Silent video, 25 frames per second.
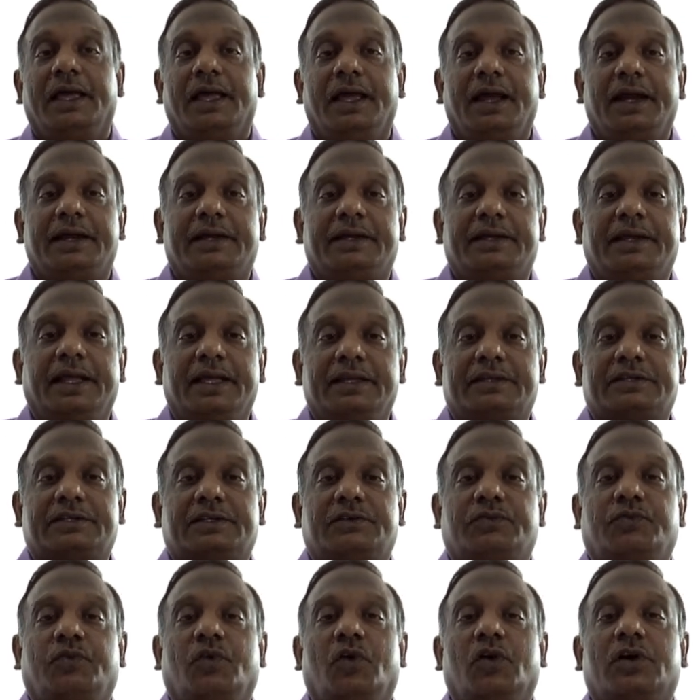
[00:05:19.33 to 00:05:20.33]
A
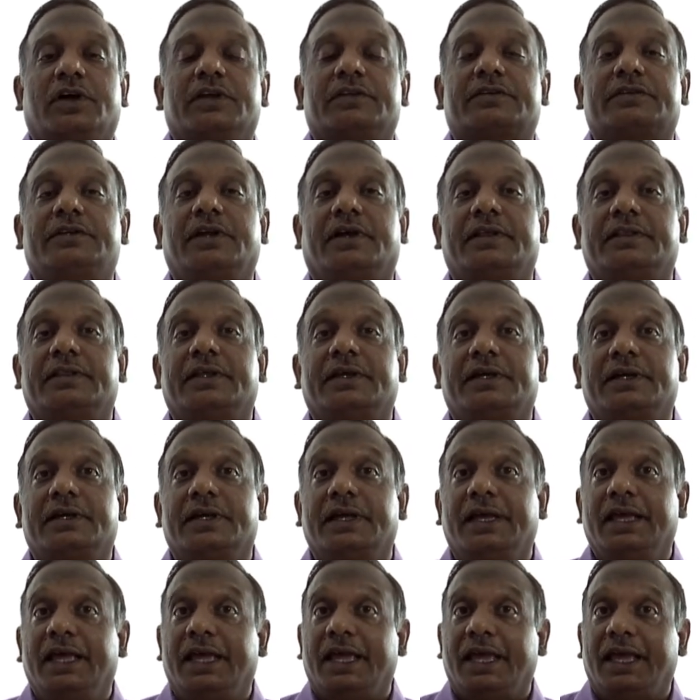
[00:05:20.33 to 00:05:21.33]
test focused on the
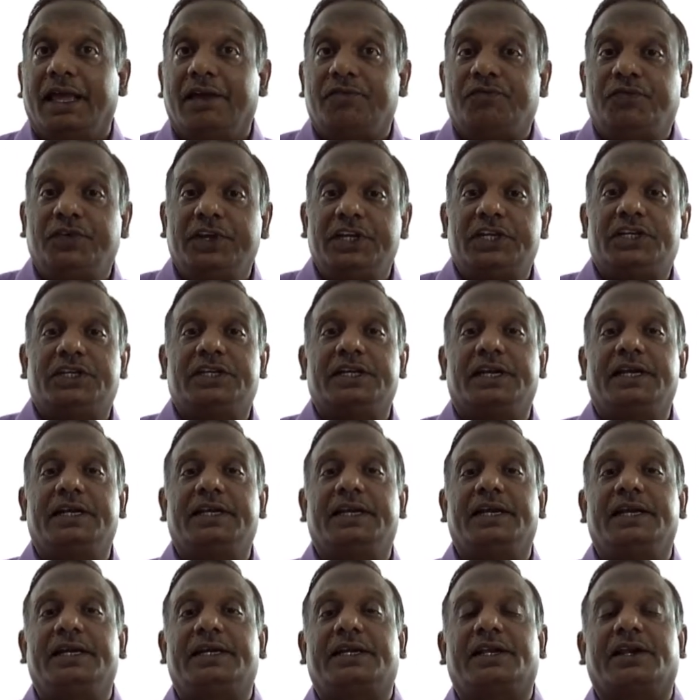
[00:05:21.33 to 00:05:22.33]

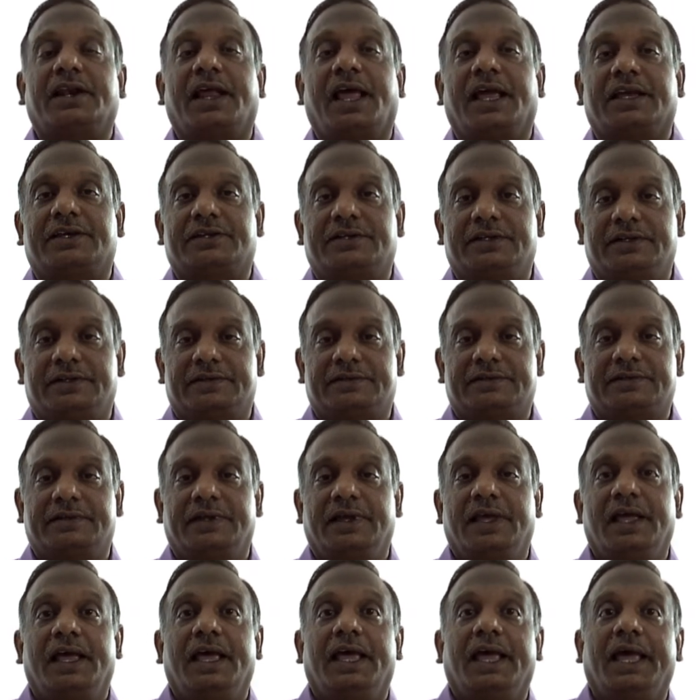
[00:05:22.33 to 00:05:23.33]
efficient interactions
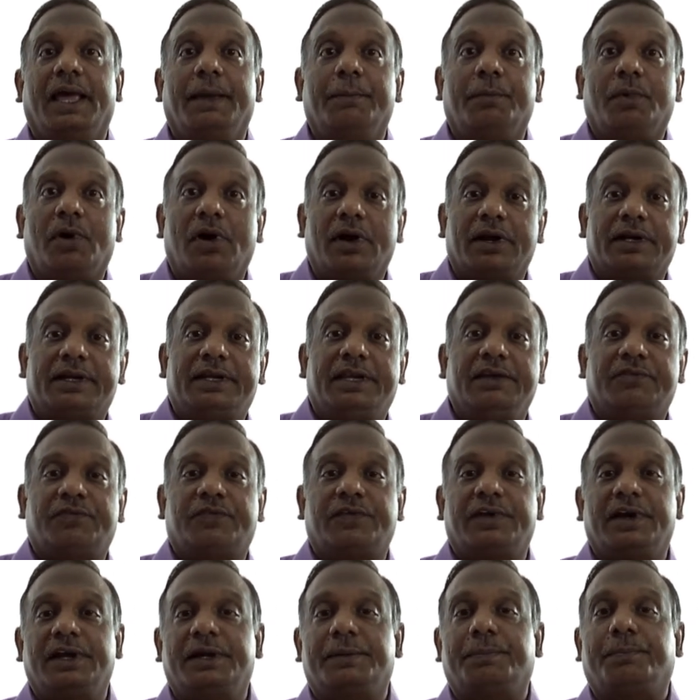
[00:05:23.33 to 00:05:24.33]
among
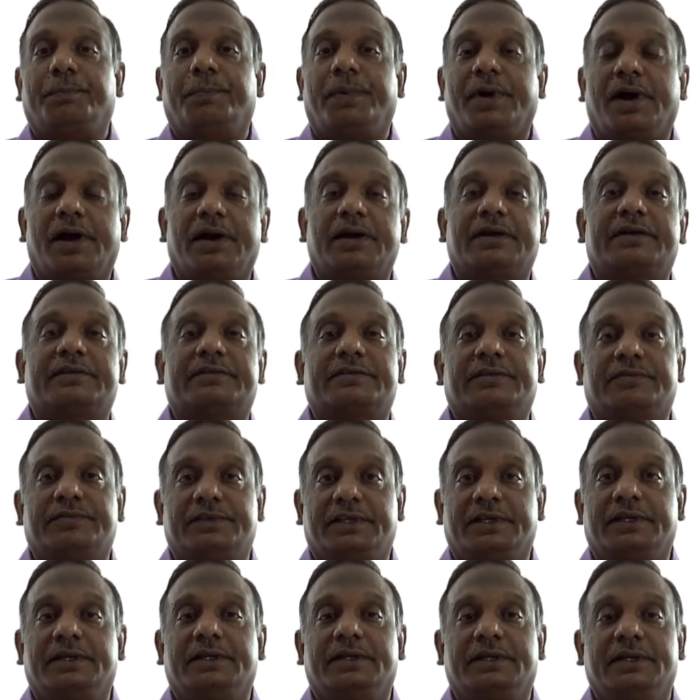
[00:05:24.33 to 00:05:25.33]
different parts of
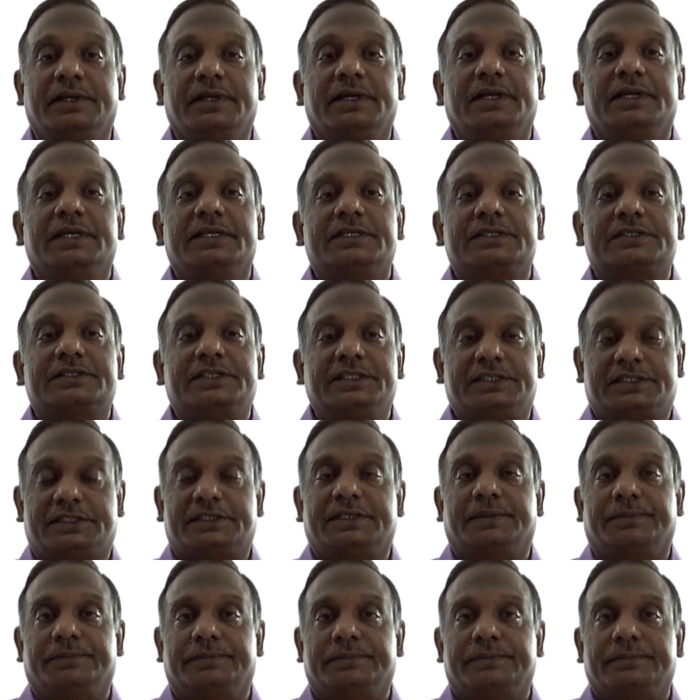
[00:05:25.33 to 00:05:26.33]
the
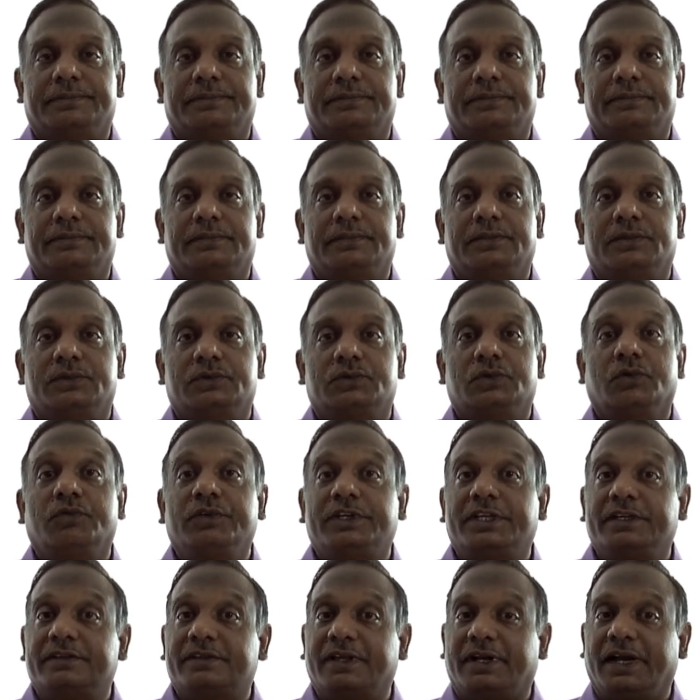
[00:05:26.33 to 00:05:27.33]
system. So,
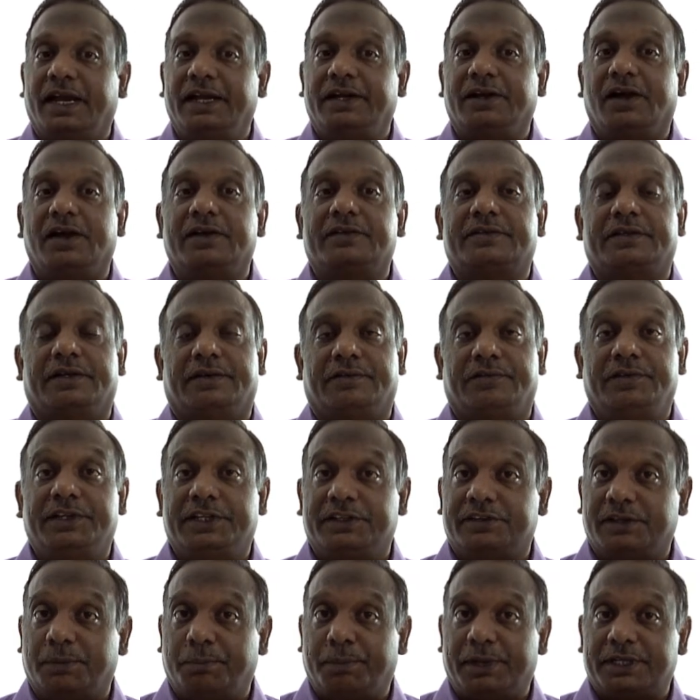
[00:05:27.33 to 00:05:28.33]
which is the right answer? Which
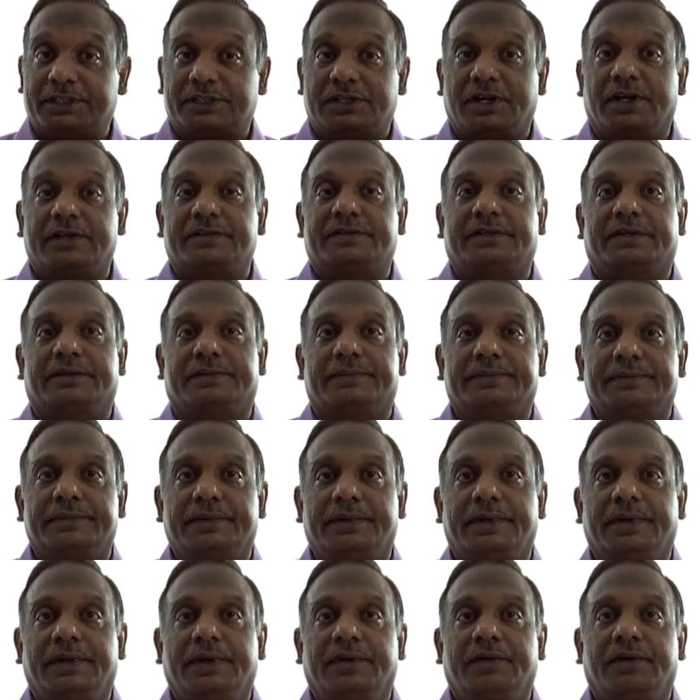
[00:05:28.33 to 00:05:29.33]
is the best answer
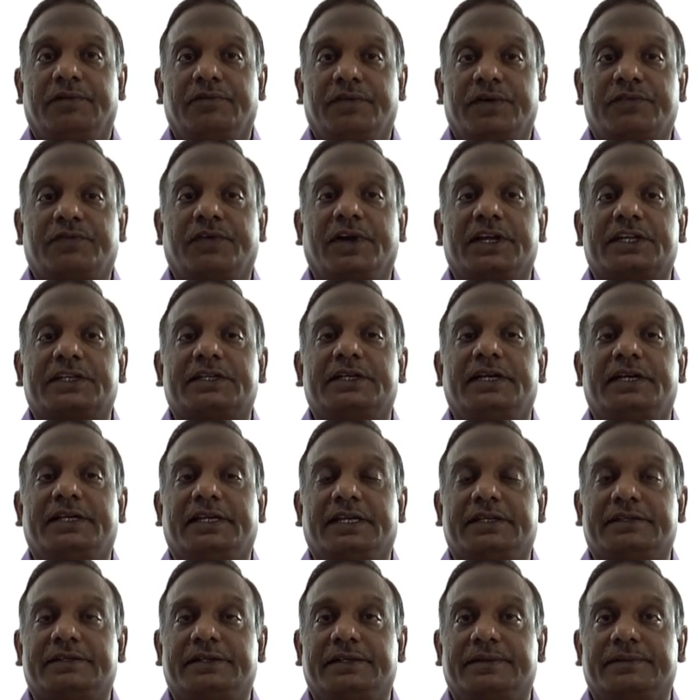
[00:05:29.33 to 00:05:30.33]
for functional
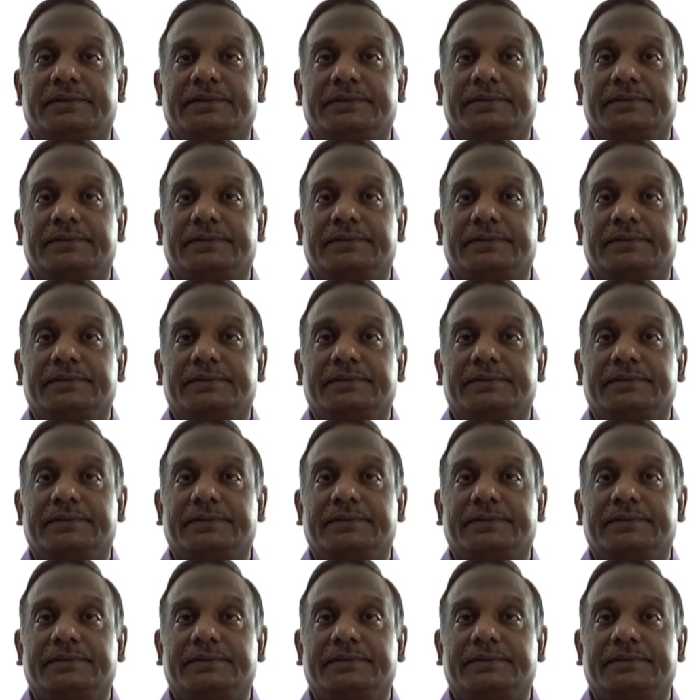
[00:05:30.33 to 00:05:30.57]
testing?